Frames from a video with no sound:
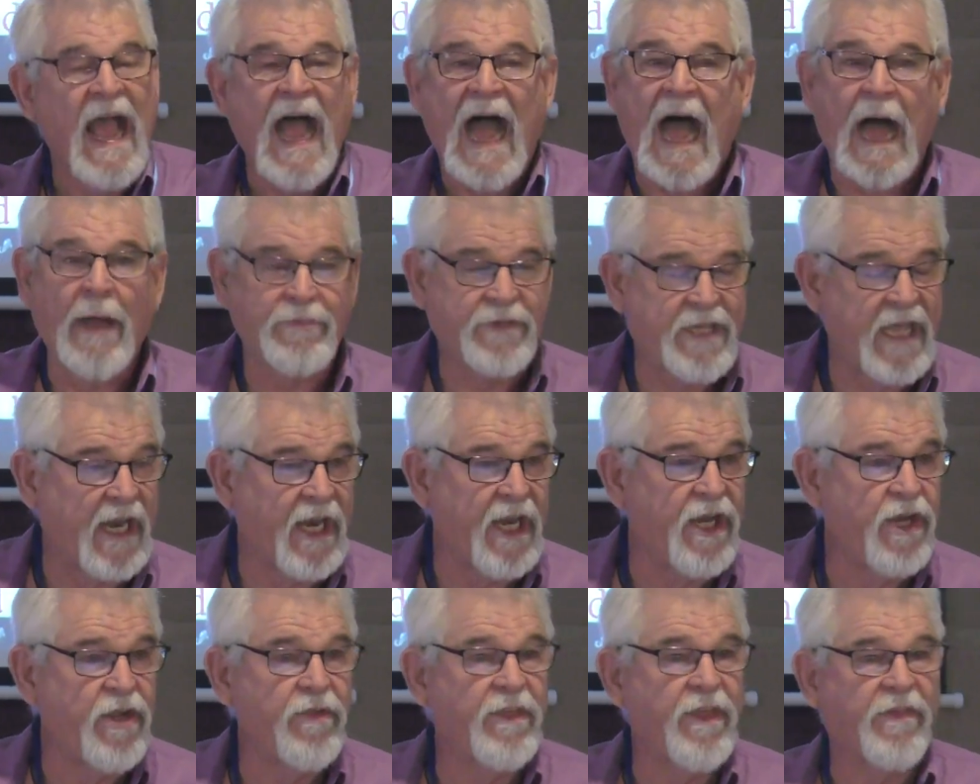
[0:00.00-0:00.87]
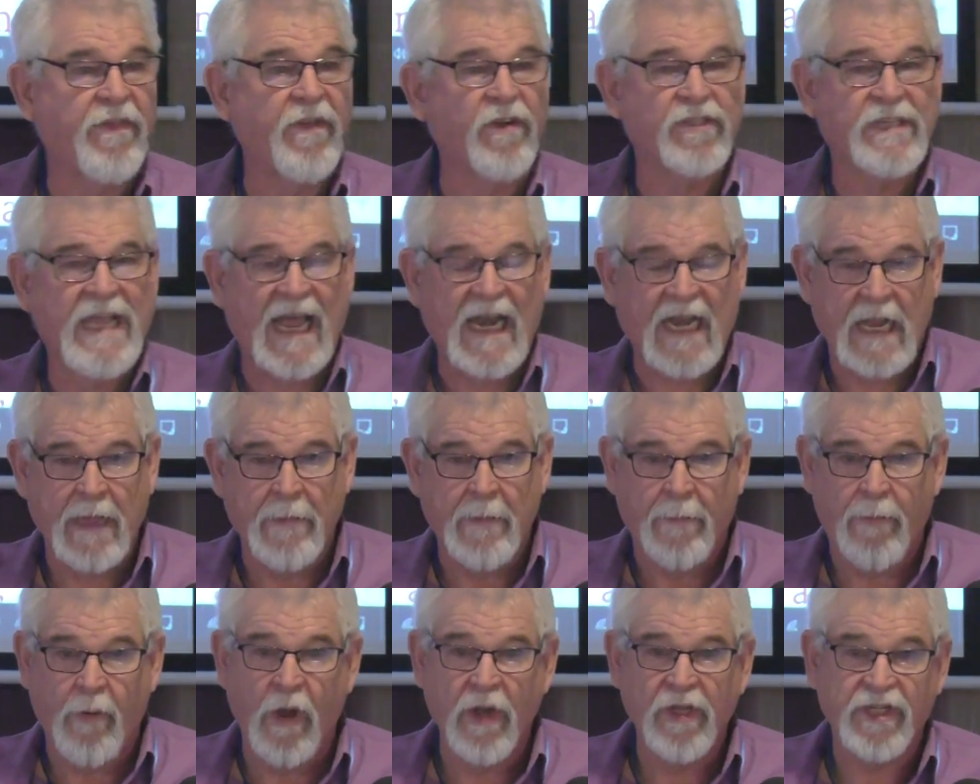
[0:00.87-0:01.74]
I'm telling you that there's got to come
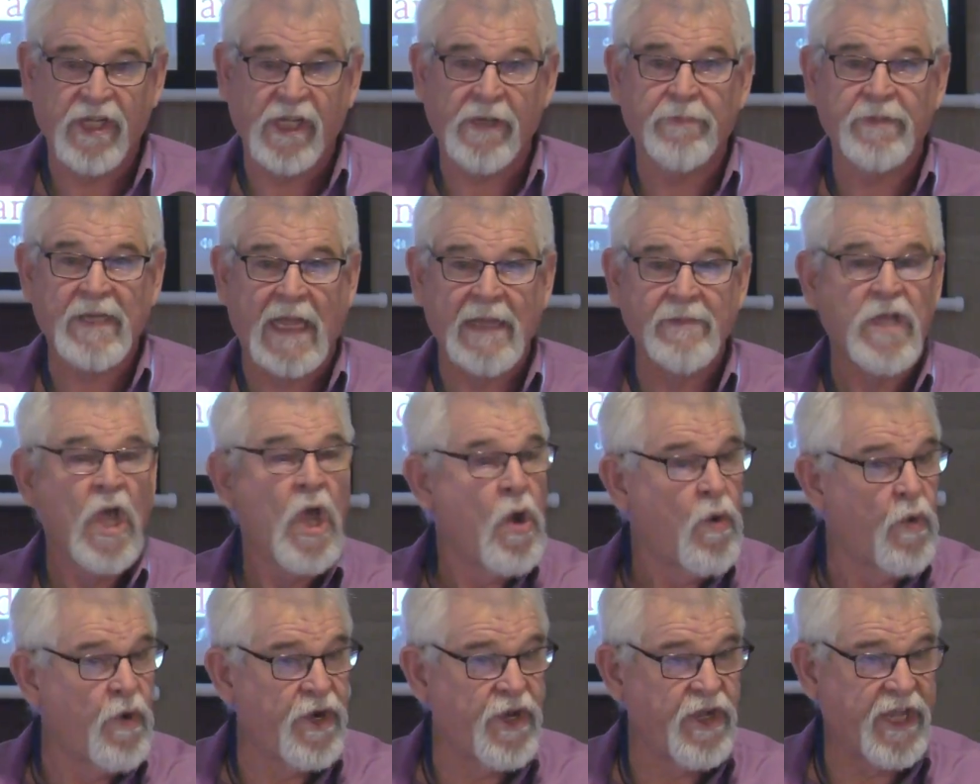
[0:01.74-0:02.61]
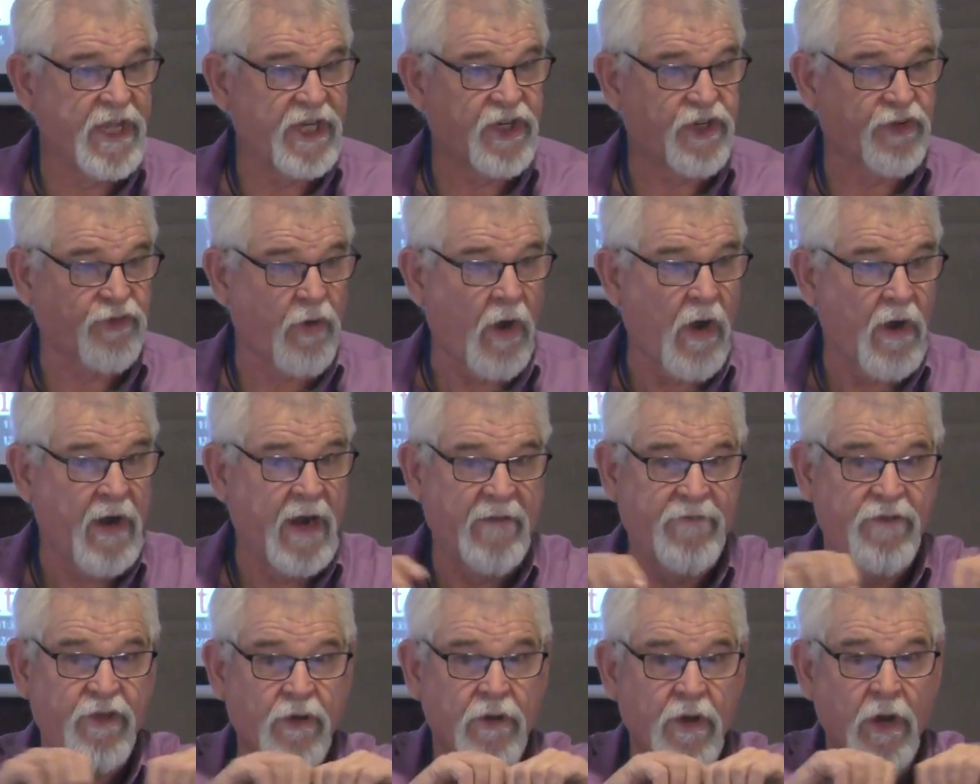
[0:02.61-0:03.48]
a point sometimes when you get strong
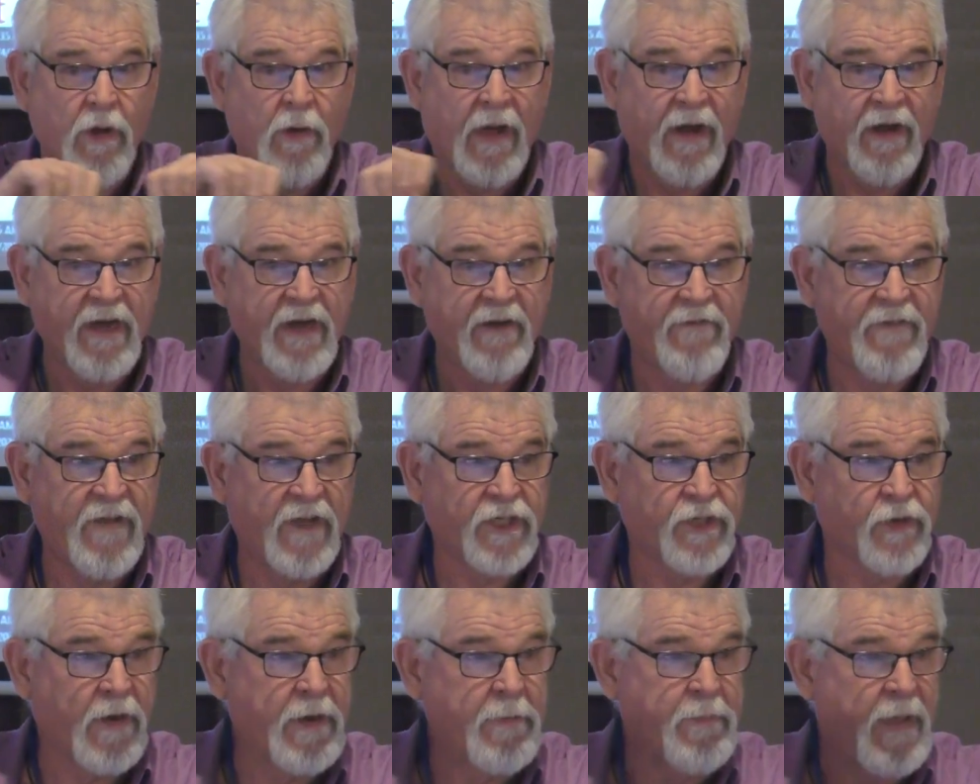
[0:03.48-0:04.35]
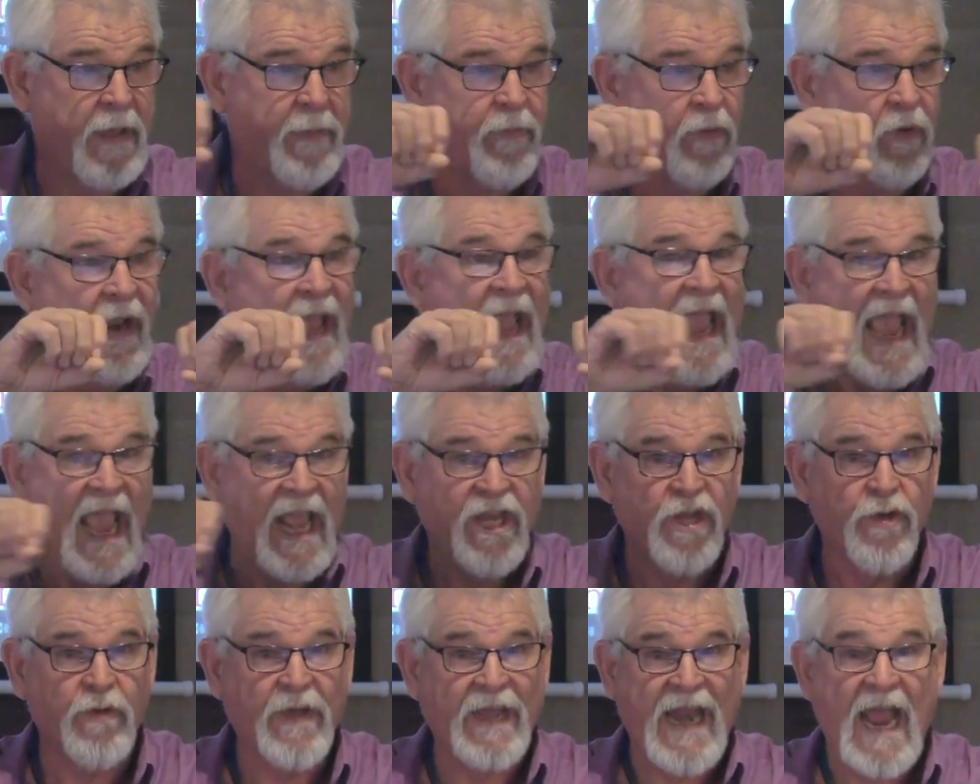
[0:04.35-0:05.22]
enough, you can go out and infiltrate people and
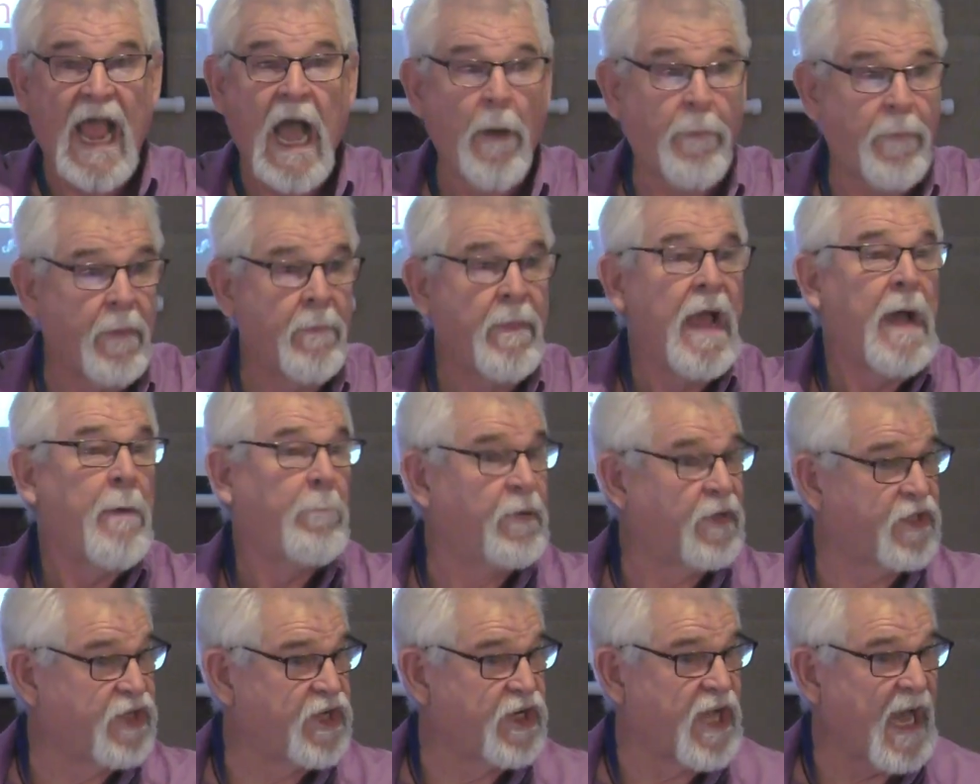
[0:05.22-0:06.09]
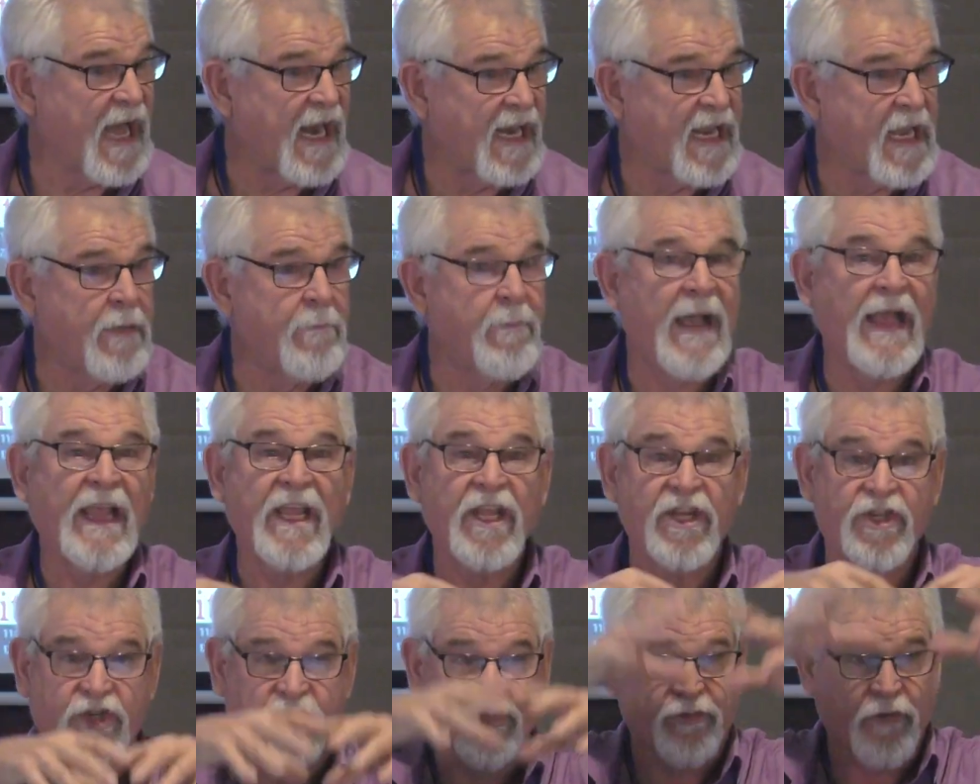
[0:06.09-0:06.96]
you can help them, but you got to come back and
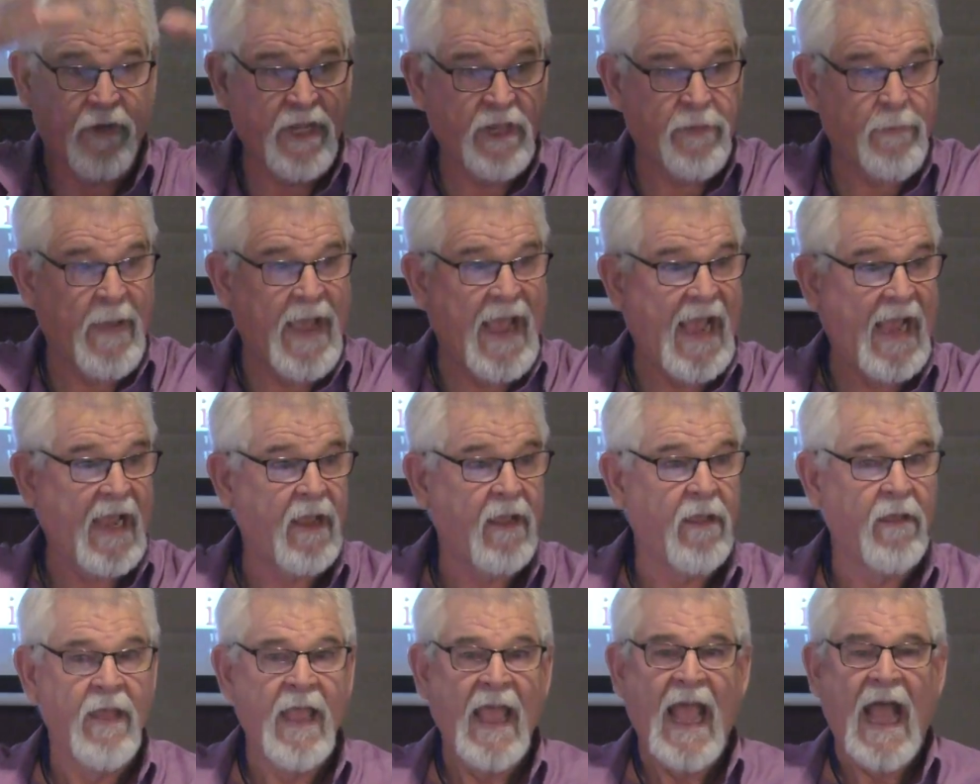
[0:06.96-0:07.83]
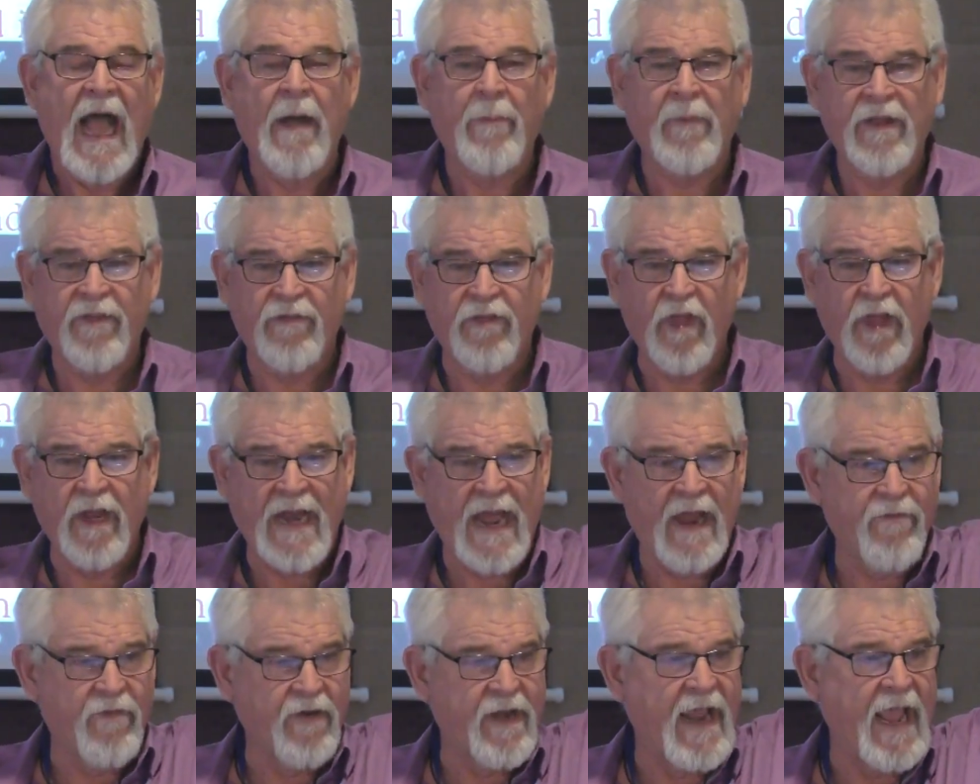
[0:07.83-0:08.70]
get your strength back. How many of you eat
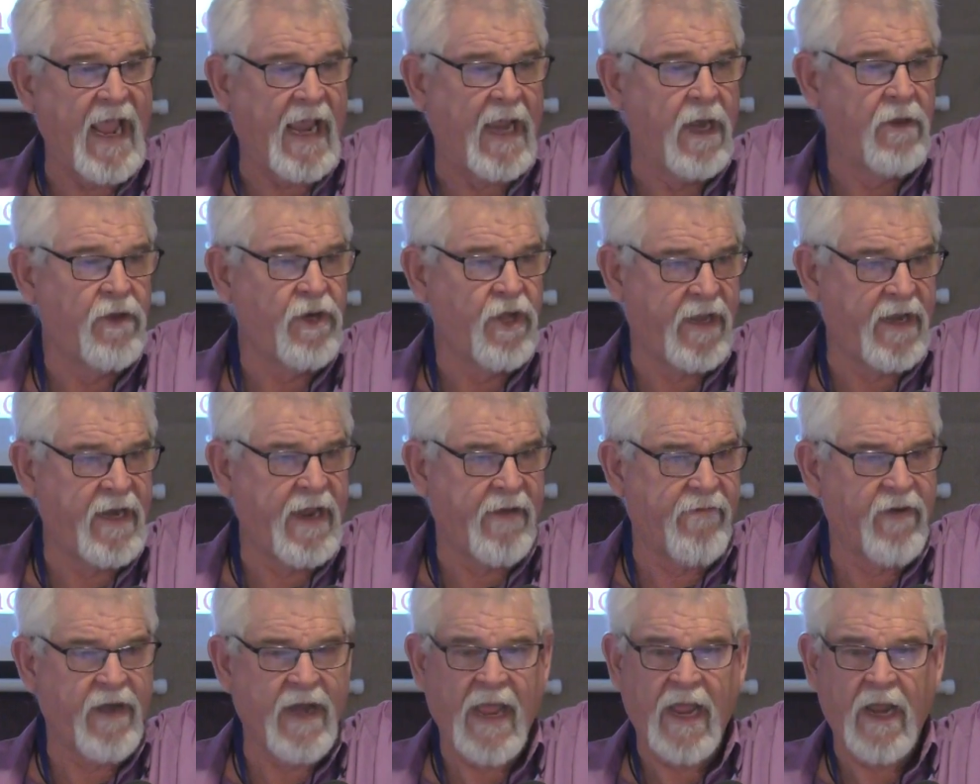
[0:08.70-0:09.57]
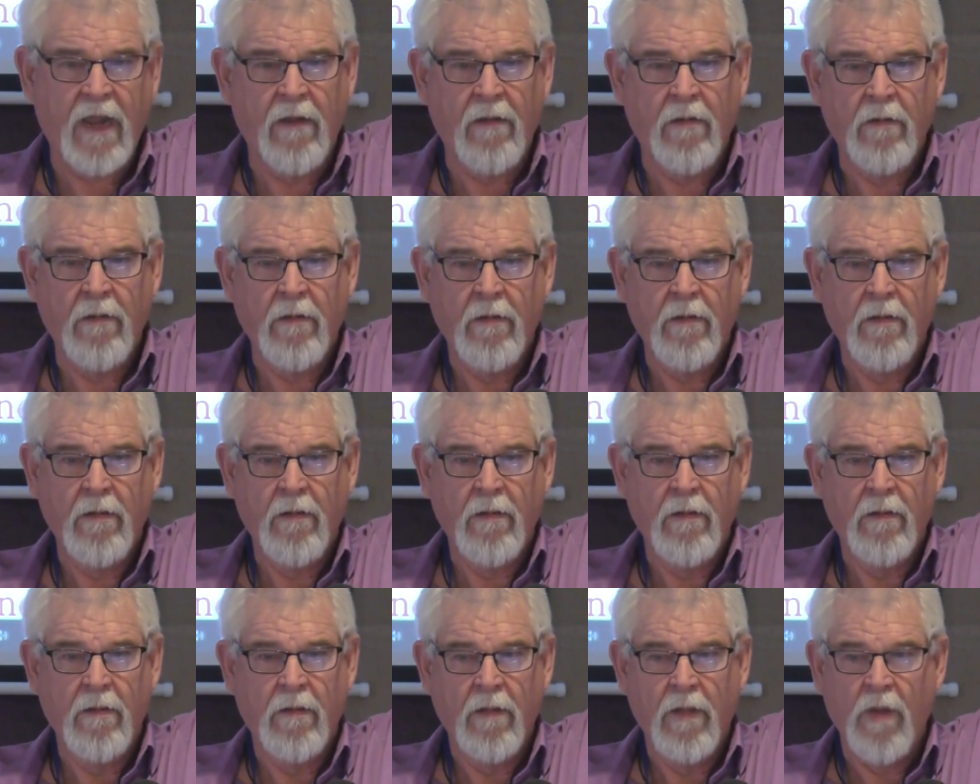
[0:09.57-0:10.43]
every day? Do you eat every day?
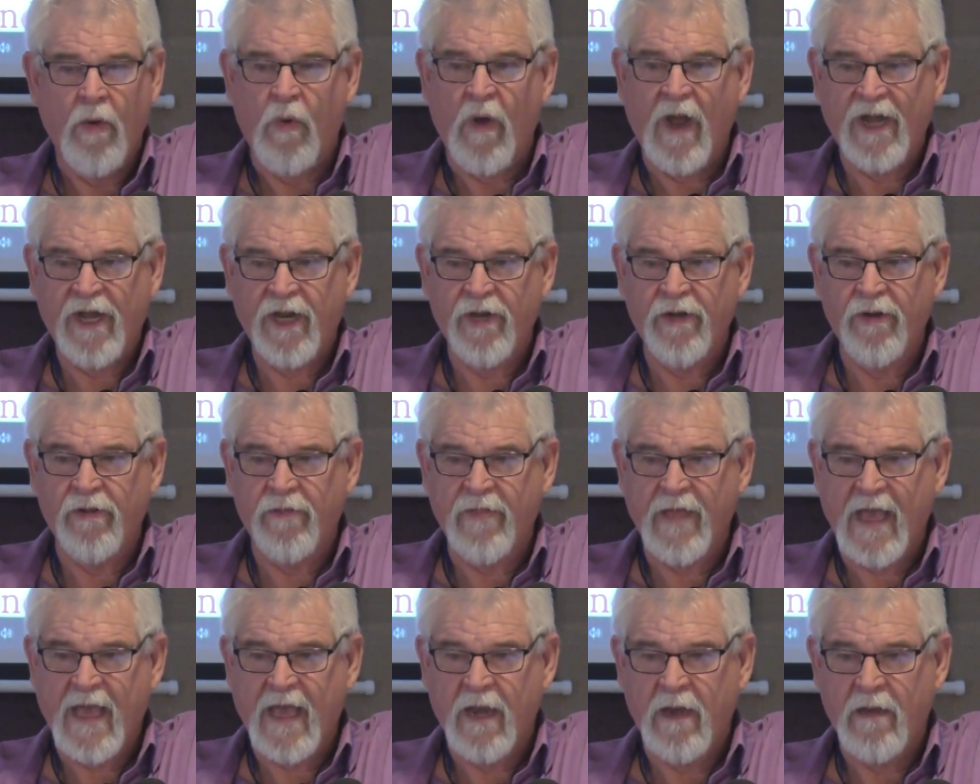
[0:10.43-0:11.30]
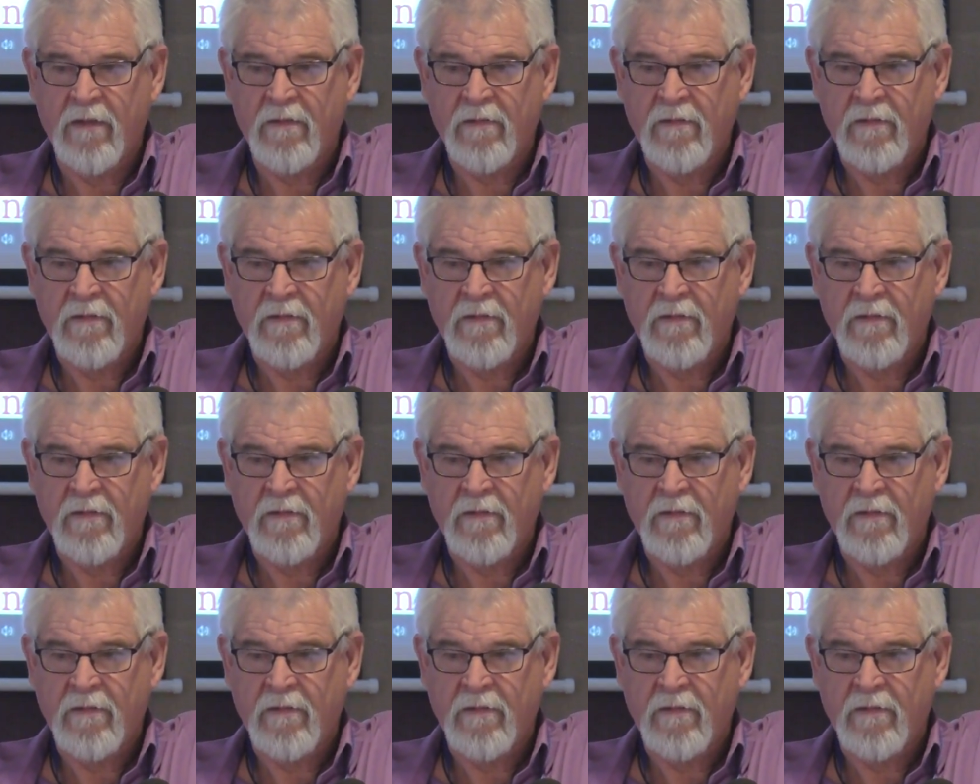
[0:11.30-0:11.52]
Yeah. Why do you do that?